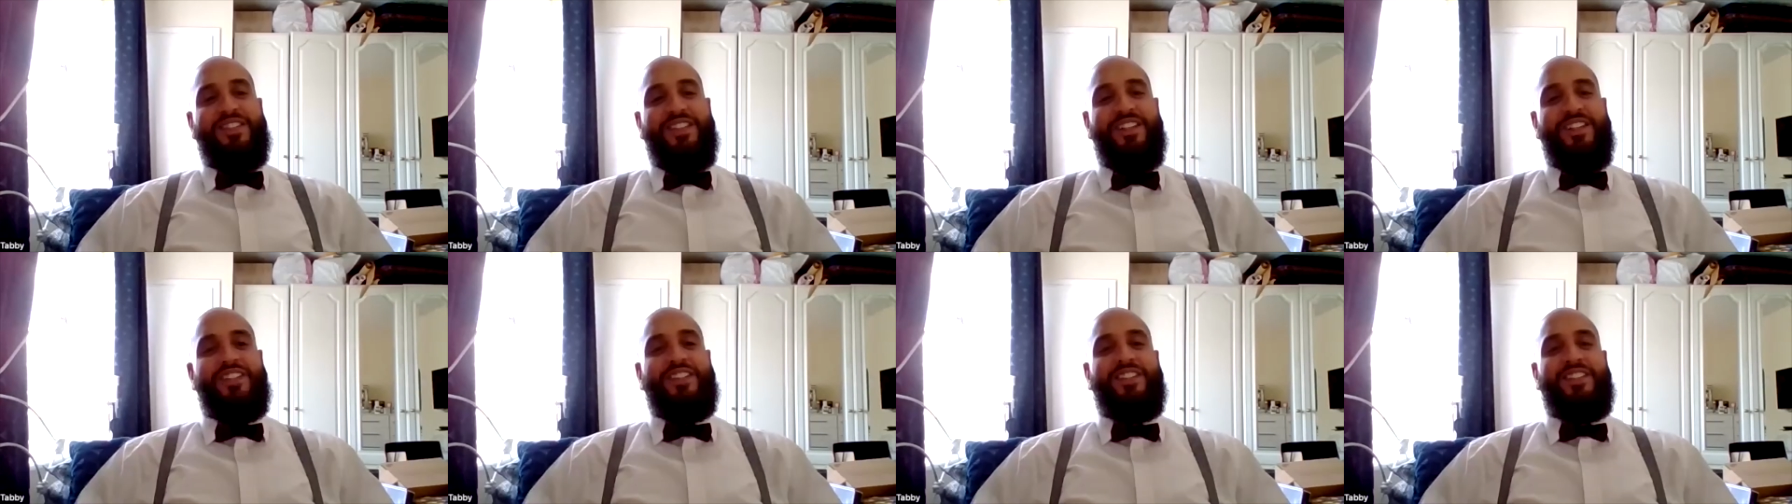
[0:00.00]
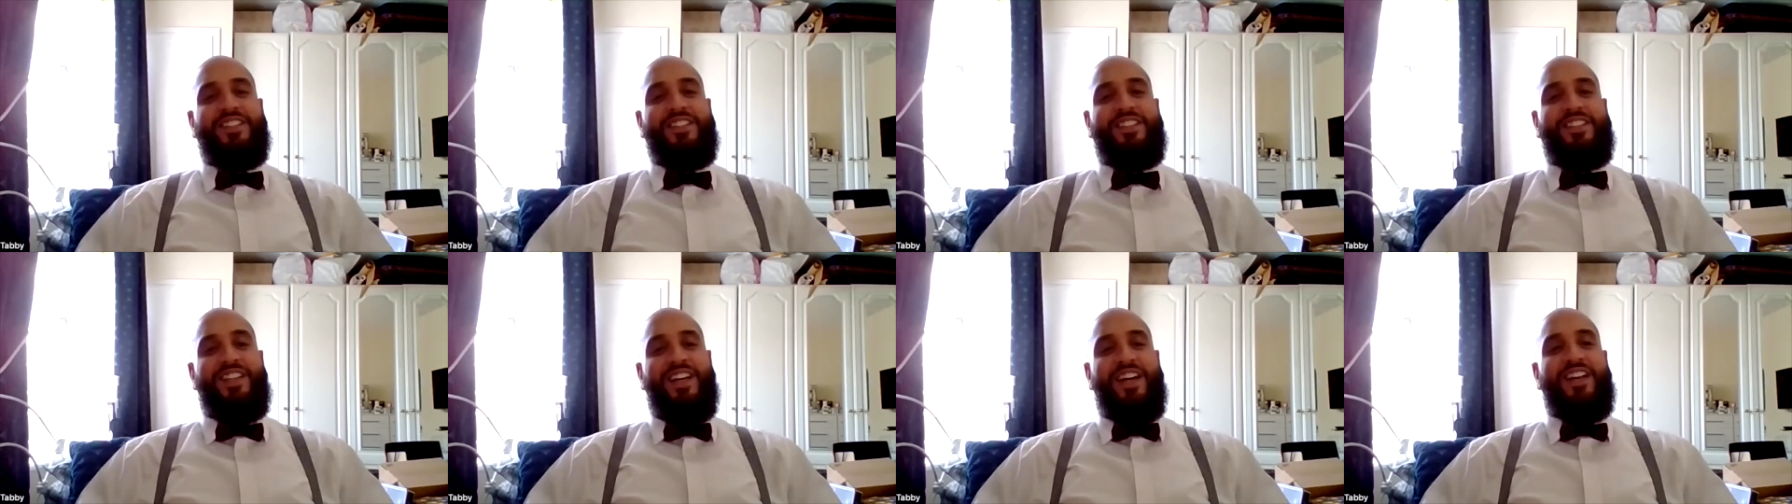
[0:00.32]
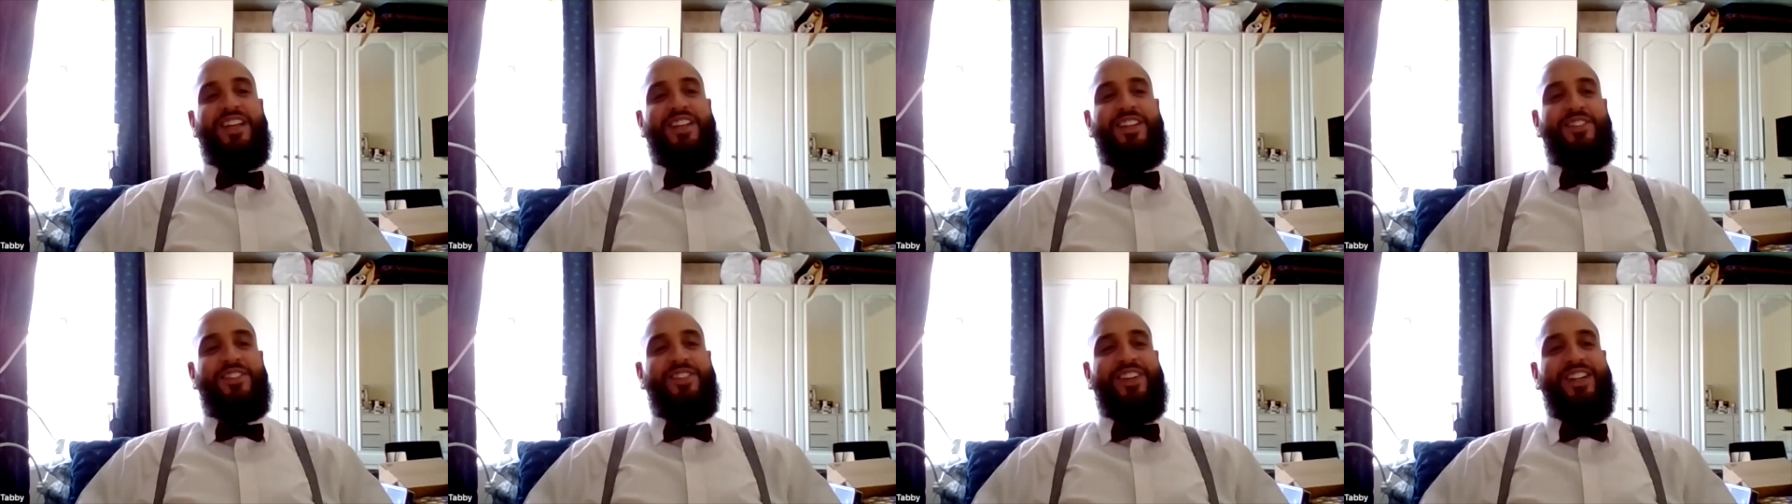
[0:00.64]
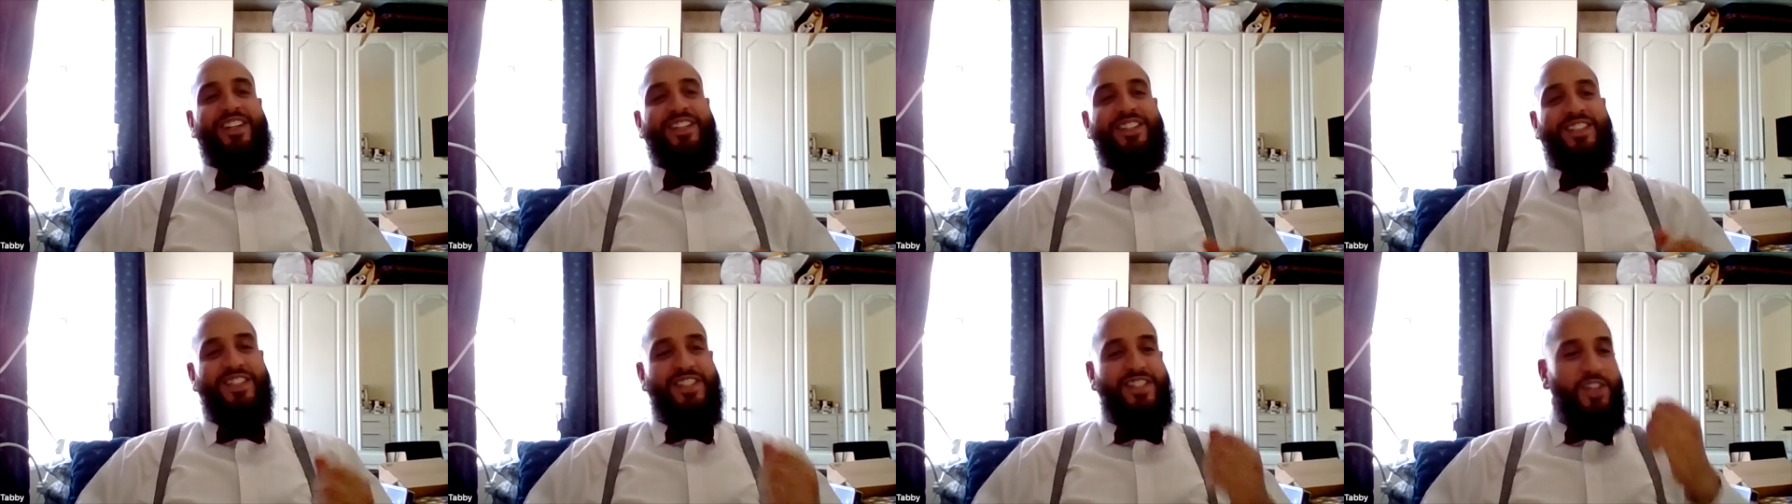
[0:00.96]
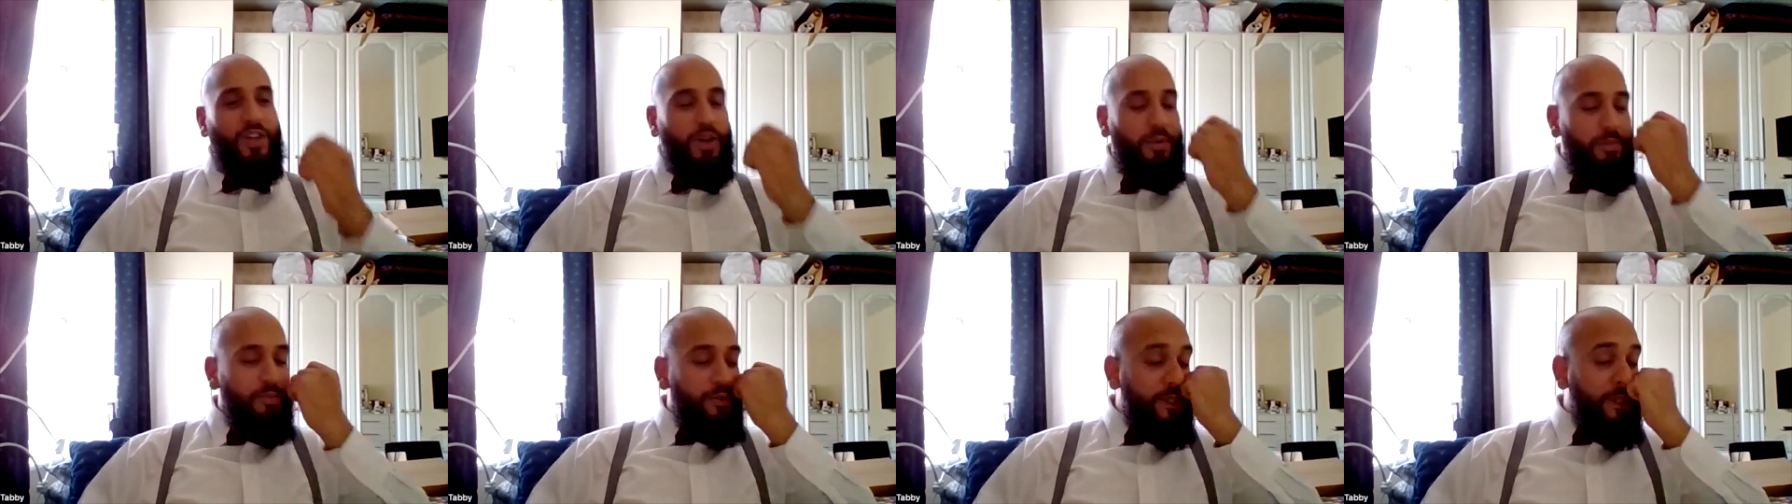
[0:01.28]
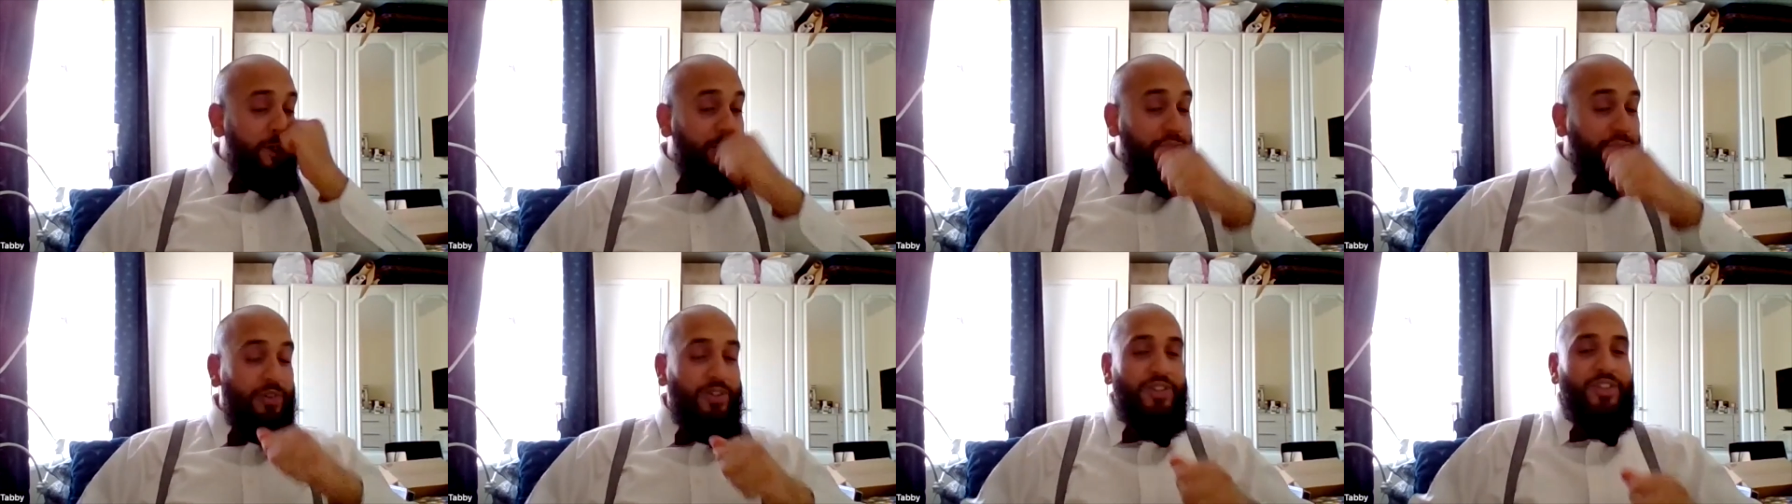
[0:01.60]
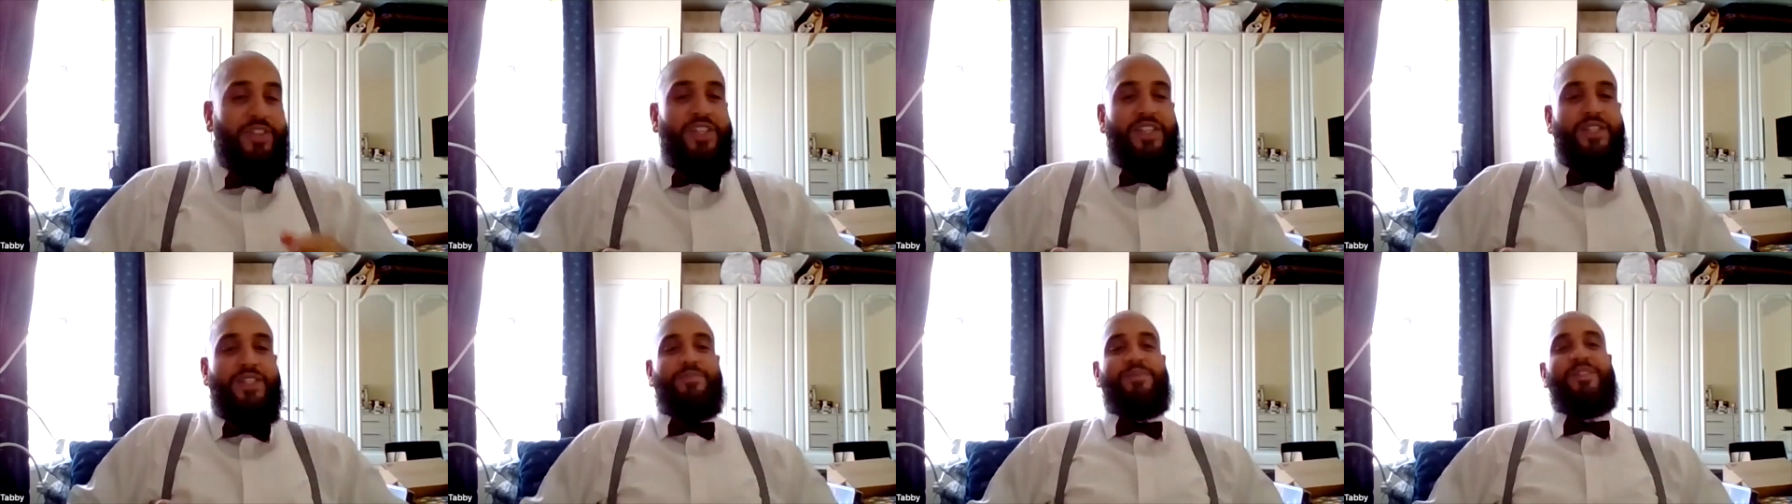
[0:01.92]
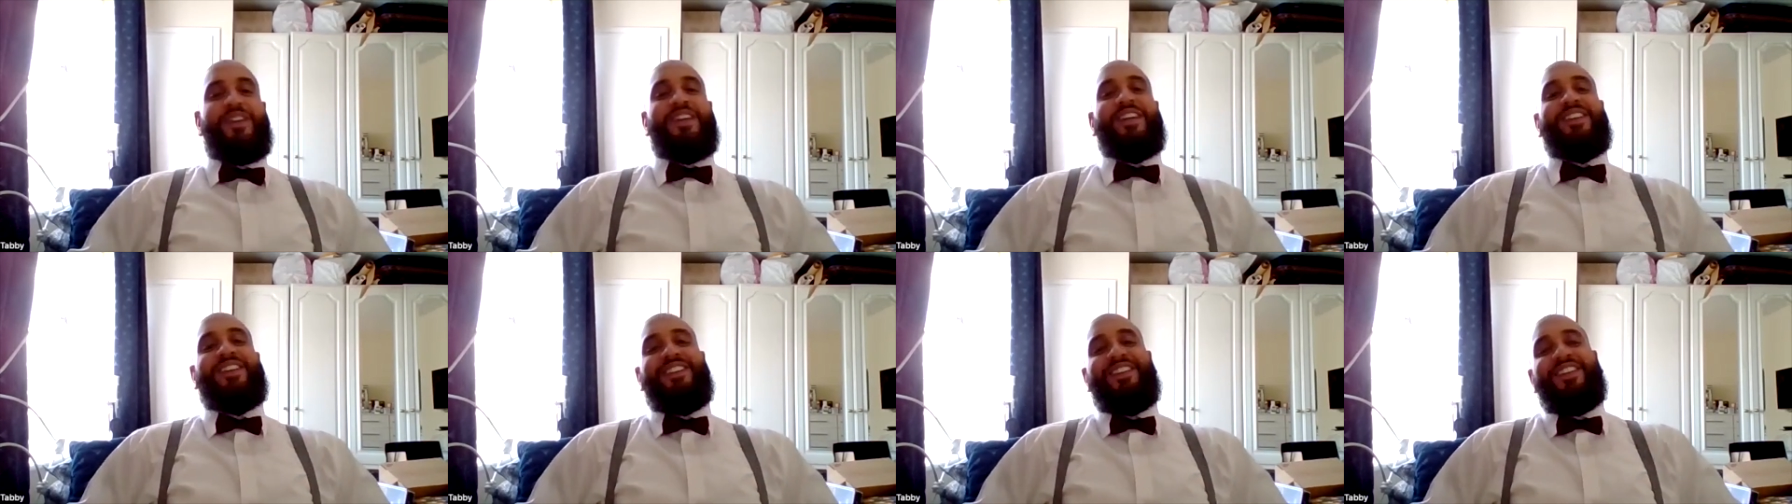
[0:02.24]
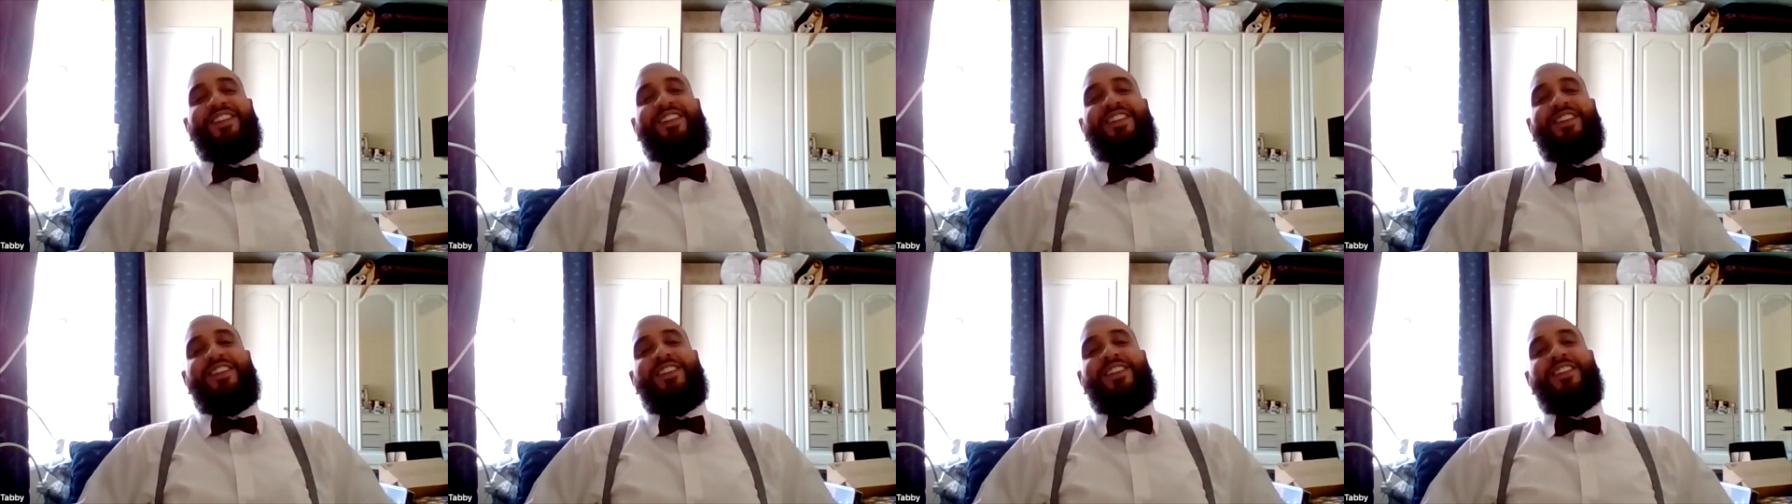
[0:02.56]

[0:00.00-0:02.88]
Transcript: son to die in the ring. She's the opposite of what you'd expect, isn't it?